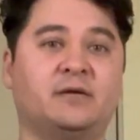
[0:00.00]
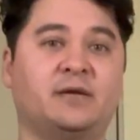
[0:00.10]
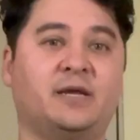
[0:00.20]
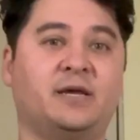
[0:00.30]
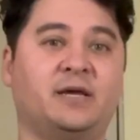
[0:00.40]

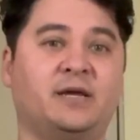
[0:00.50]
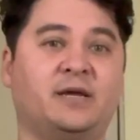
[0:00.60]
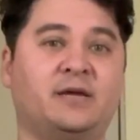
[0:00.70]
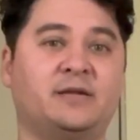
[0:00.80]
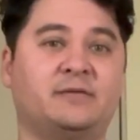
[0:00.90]

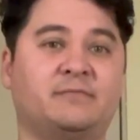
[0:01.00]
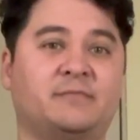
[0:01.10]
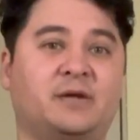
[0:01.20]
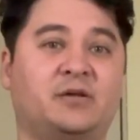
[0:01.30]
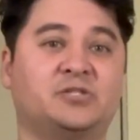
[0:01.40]
And
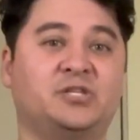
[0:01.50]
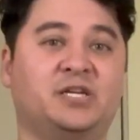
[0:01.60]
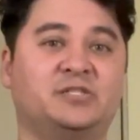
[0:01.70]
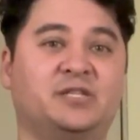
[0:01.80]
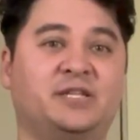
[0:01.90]
I'll see you
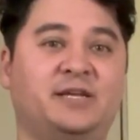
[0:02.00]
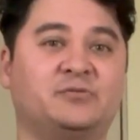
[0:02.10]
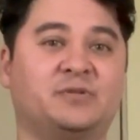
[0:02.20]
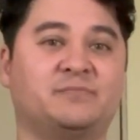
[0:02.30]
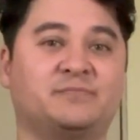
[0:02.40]
guys in the next
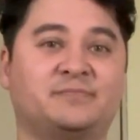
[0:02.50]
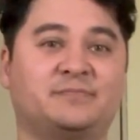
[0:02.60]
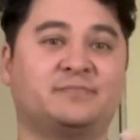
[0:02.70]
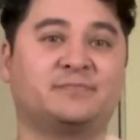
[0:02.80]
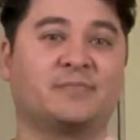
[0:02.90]
one.
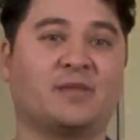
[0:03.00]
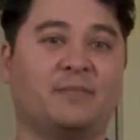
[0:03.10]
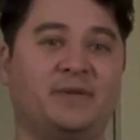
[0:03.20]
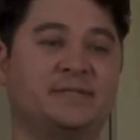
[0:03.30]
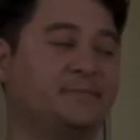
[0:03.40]

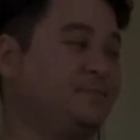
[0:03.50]
Peace.